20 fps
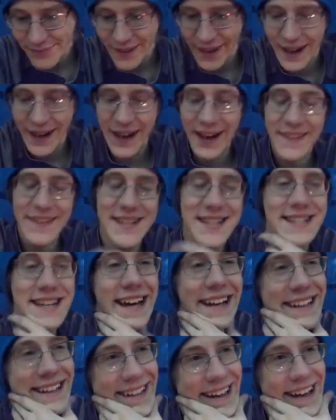The
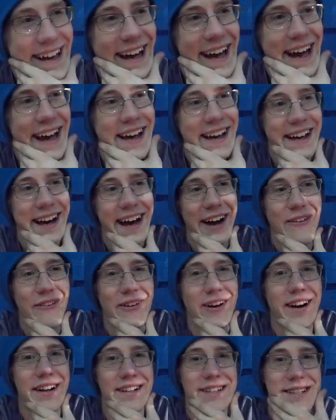second guy I
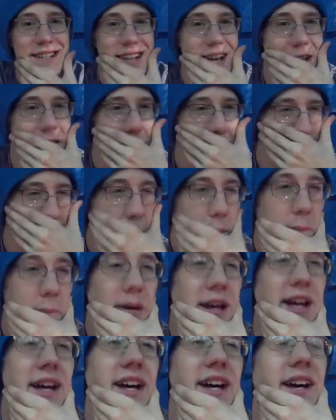want to say a
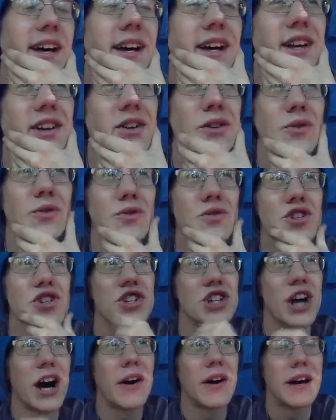big, huge
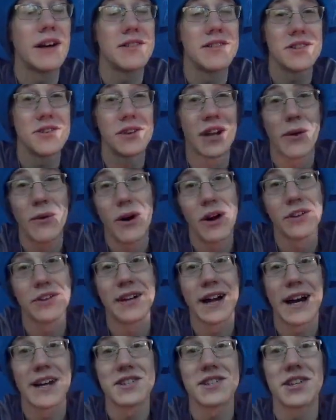shout out to, and I want you
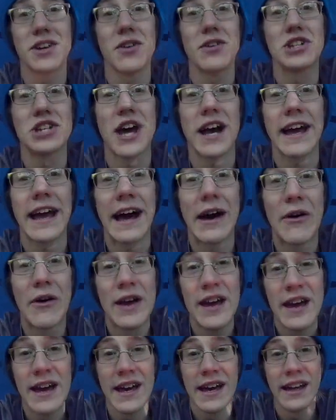guys to go check out,
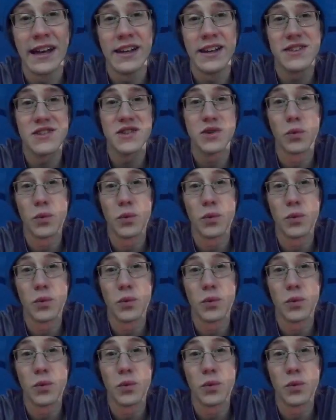is The